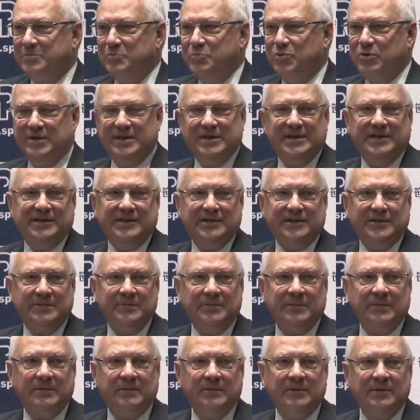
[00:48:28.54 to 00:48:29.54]

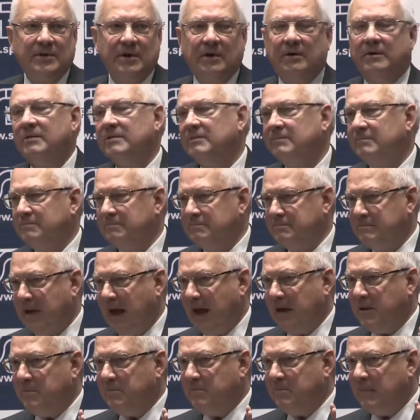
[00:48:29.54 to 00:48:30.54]
Buddhism. No,
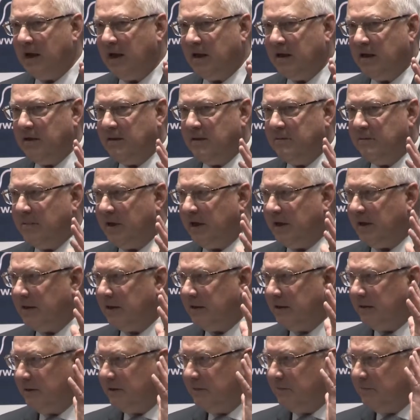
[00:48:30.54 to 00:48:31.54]
my
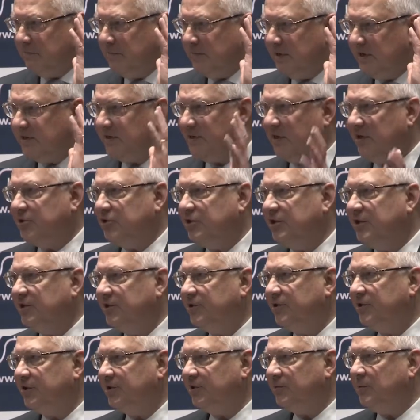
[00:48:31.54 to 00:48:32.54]
message
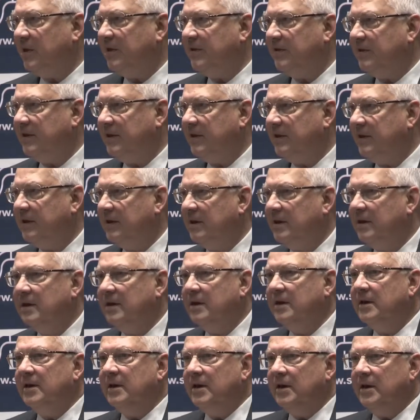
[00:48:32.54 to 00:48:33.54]
is just one thing.
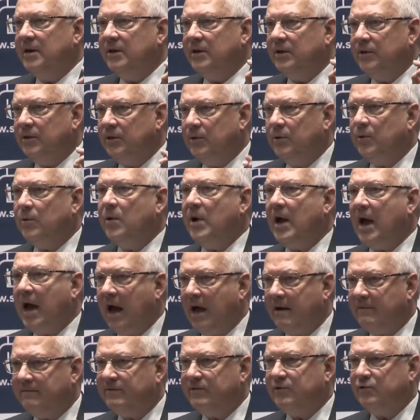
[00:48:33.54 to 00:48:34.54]
You
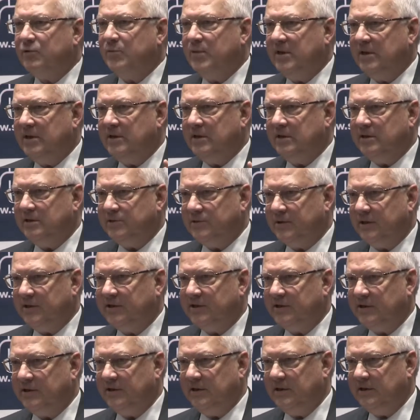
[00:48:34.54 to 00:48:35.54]
have to be
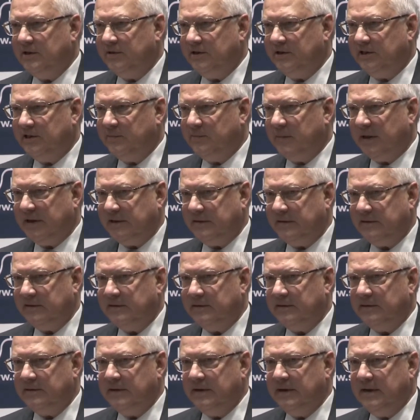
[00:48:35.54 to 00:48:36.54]
interested in this
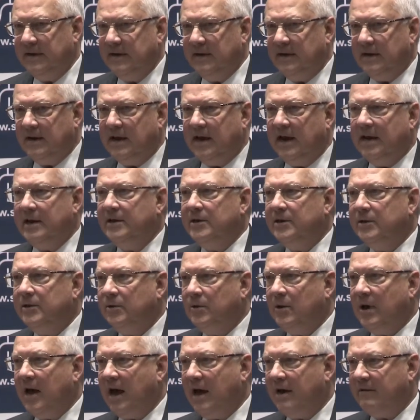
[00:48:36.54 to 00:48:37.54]
matter, and
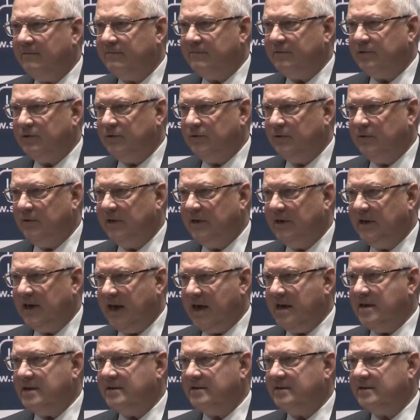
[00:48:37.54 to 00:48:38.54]
you have to
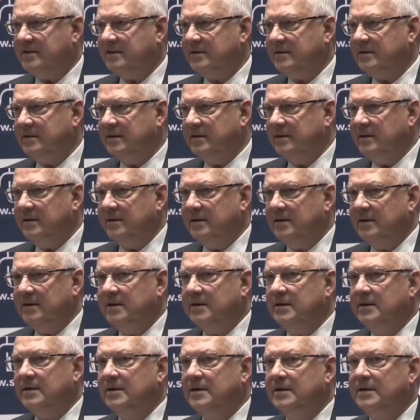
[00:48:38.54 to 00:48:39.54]
get
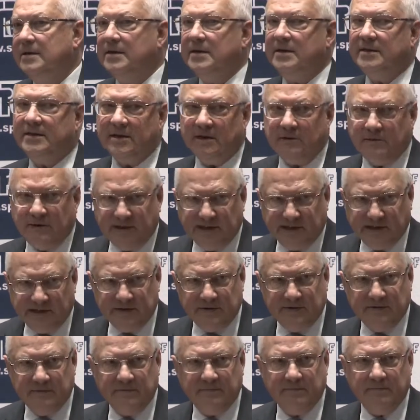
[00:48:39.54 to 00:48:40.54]

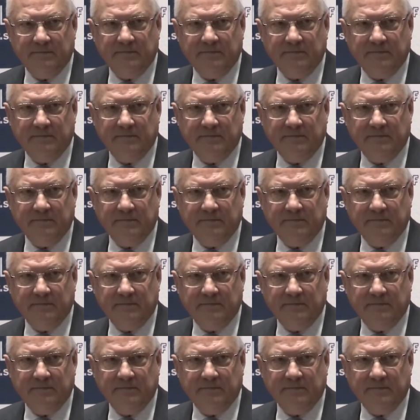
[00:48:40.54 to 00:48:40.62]
literacy.